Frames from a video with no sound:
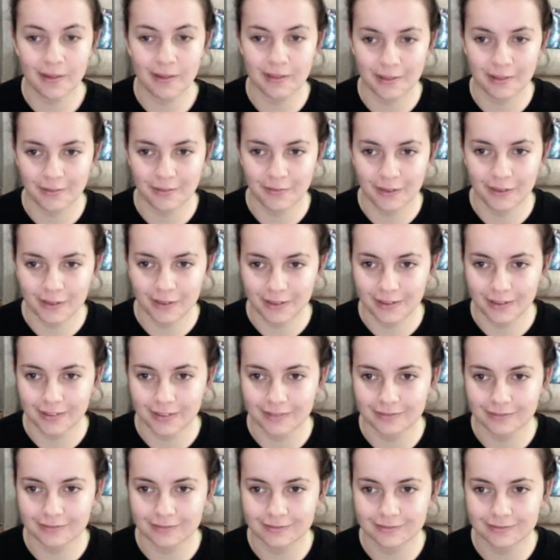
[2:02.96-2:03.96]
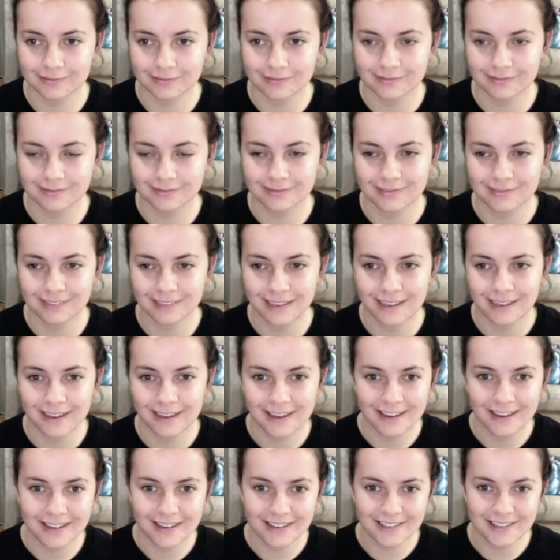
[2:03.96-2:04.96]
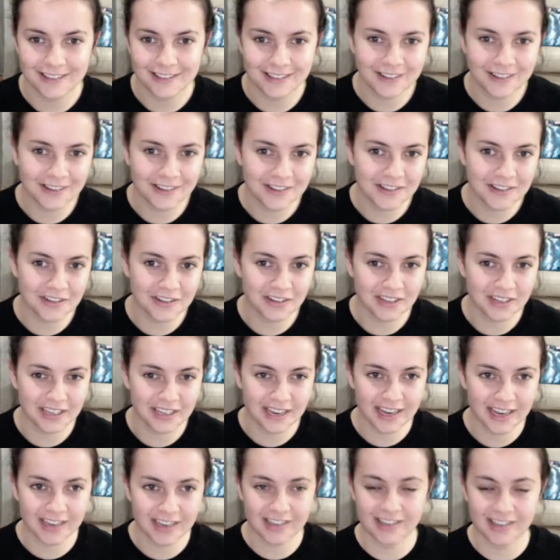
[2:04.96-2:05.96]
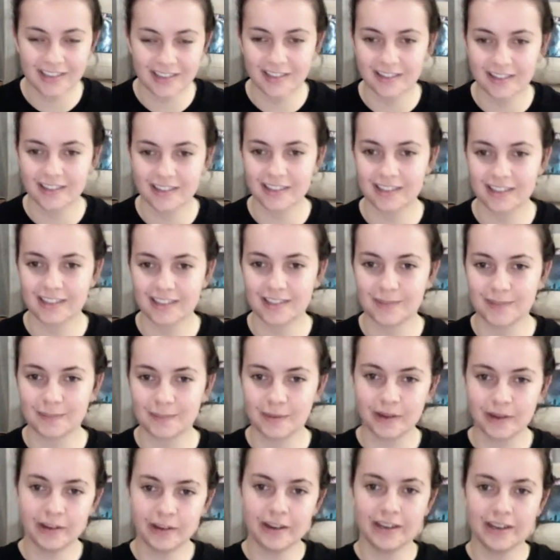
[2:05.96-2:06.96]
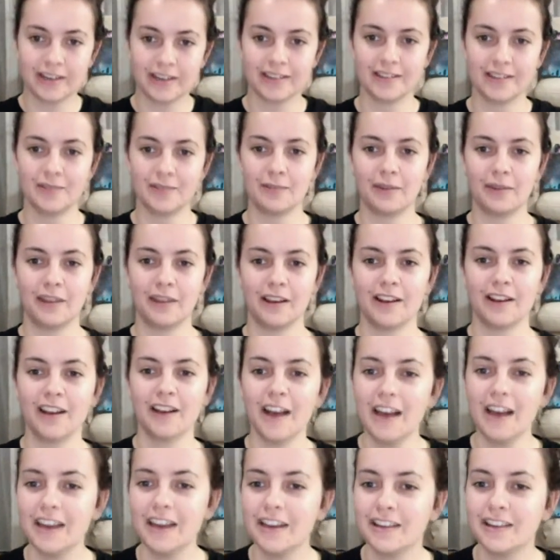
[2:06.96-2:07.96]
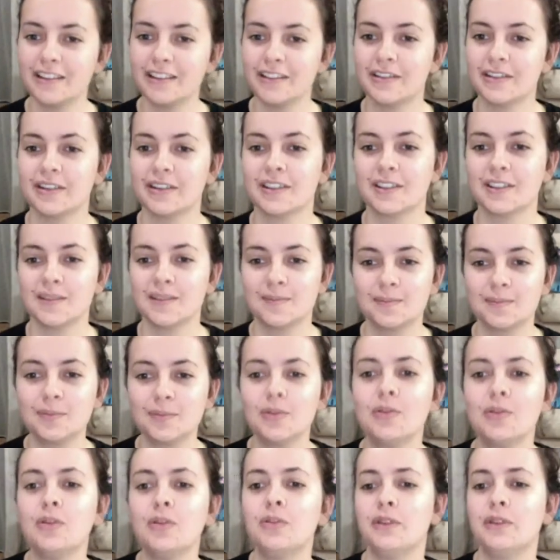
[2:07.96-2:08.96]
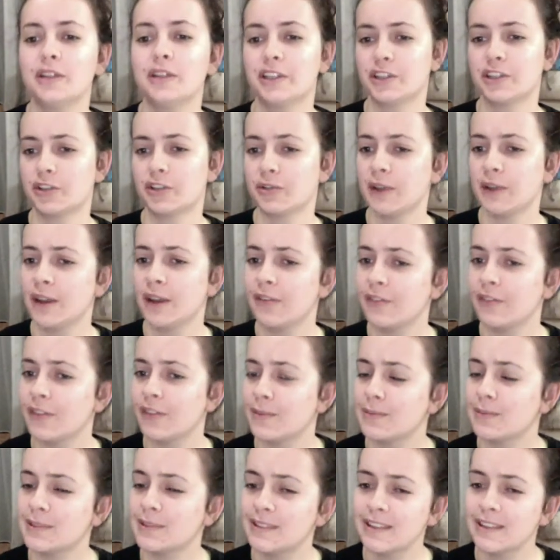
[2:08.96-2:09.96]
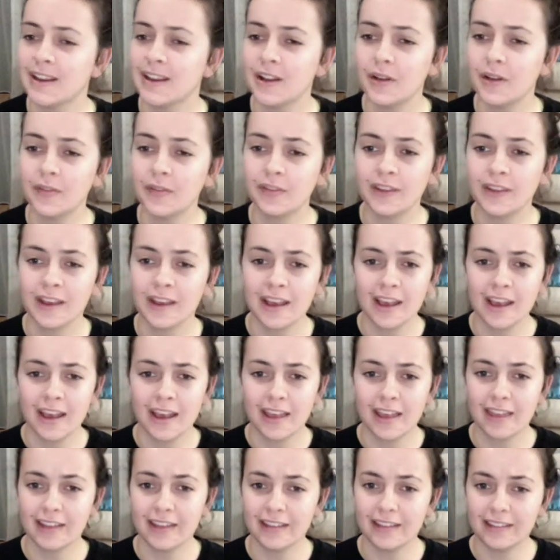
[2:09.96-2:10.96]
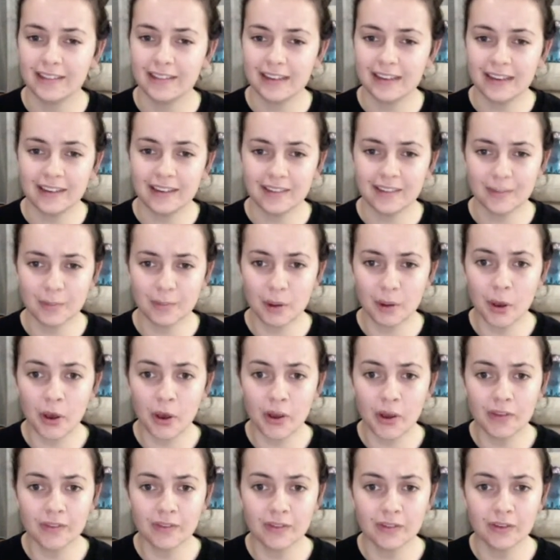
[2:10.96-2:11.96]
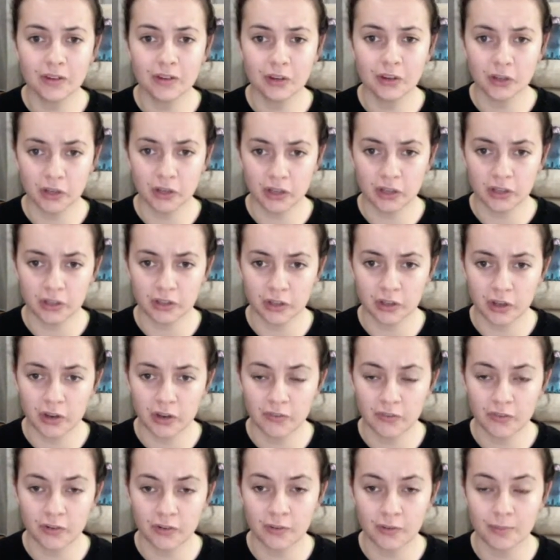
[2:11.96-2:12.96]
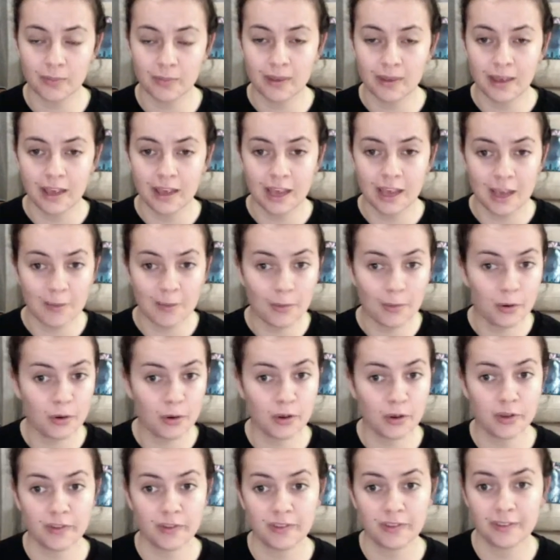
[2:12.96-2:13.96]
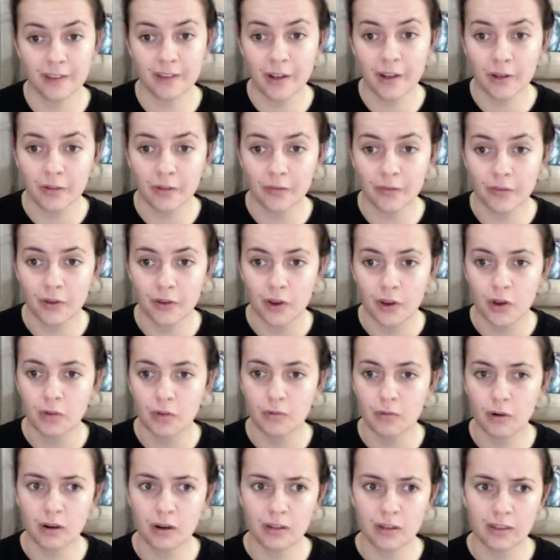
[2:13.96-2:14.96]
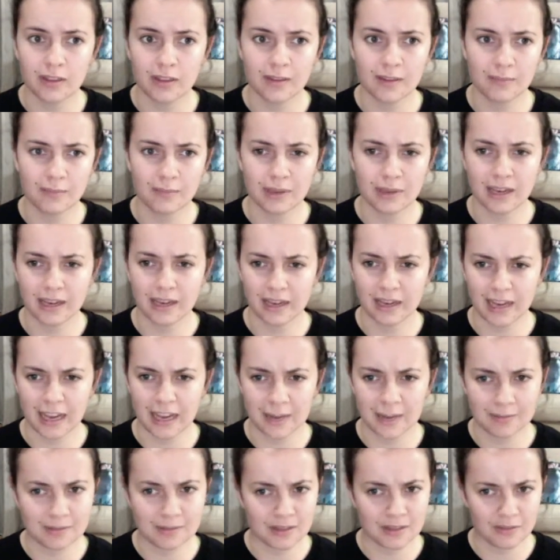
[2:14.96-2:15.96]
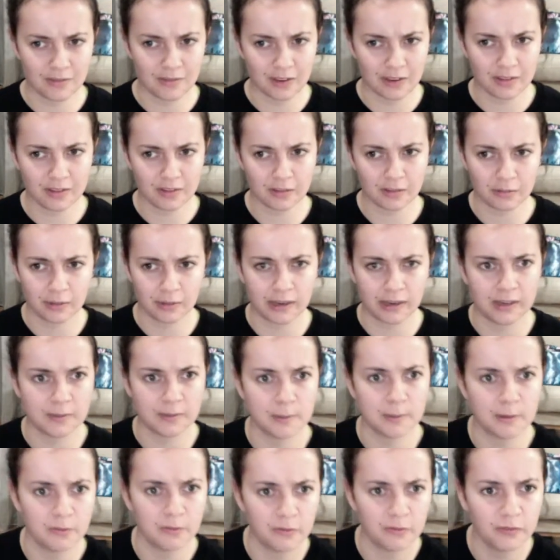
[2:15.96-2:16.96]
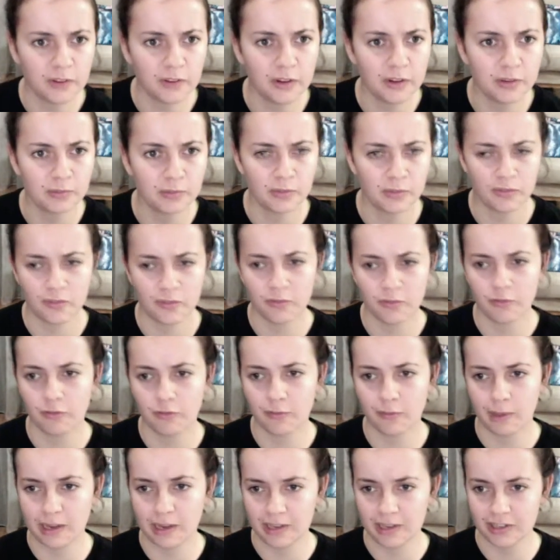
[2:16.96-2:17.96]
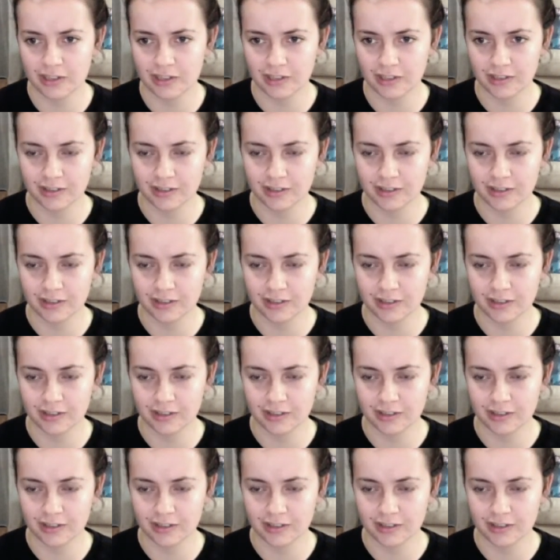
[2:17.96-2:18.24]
their thinking. Students are engaged in this experience where they're guided to explore and create for themselves. They're seen as a person who can learn from him or herself rather than being an empty vessel waiting to be filled with information.